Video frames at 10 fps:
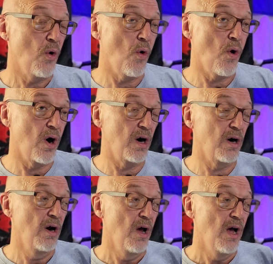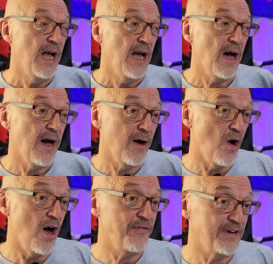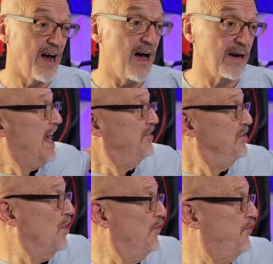or off a dock. As you go